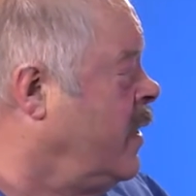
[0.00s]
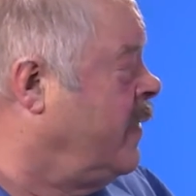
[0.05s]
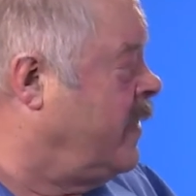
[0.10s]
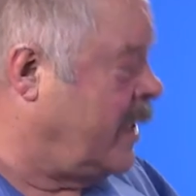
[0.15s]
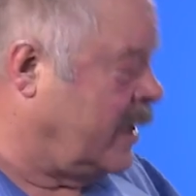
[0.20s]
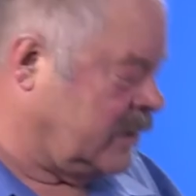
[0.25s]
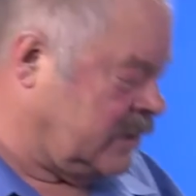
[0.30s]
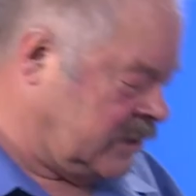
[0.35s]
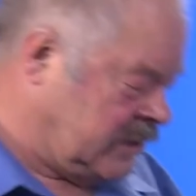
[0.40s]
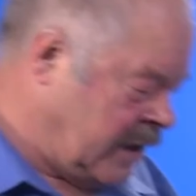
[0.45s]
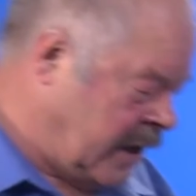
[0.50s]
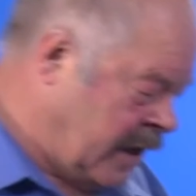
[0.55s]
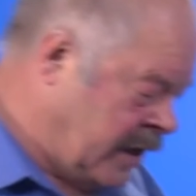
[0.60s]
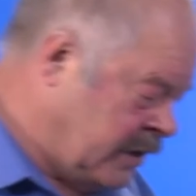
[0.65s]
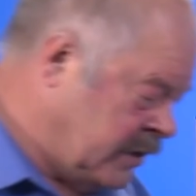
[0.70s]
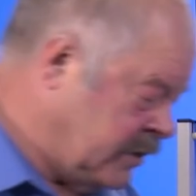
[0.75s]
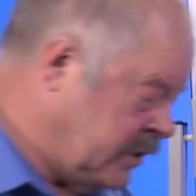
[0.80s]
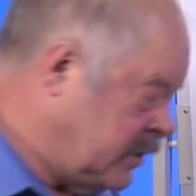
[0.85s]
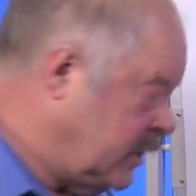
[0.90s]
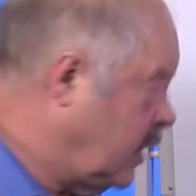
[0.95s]
That
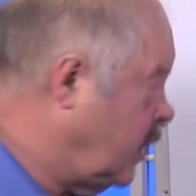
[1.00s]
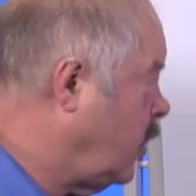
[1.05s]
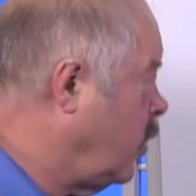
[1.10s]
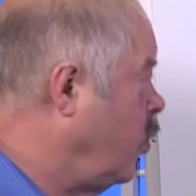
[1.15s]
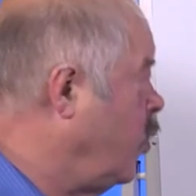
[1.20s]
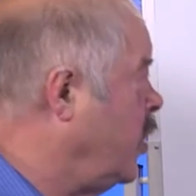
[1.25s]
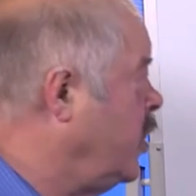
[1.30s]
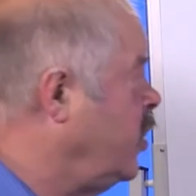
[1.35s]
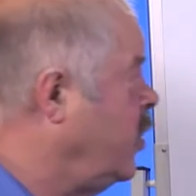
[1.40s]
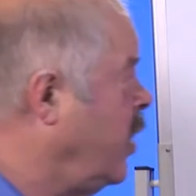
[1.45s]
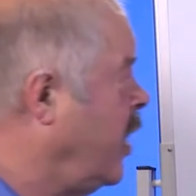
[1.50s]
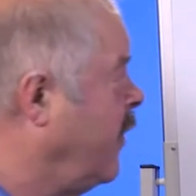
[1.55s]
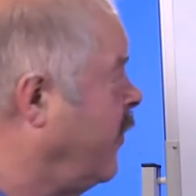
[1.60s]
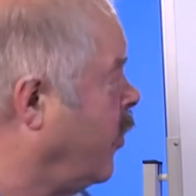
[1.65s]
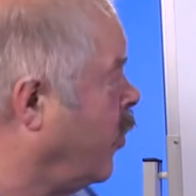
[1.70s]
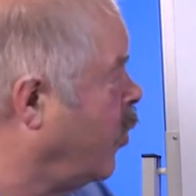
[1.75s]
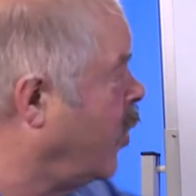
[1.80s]
says when you have a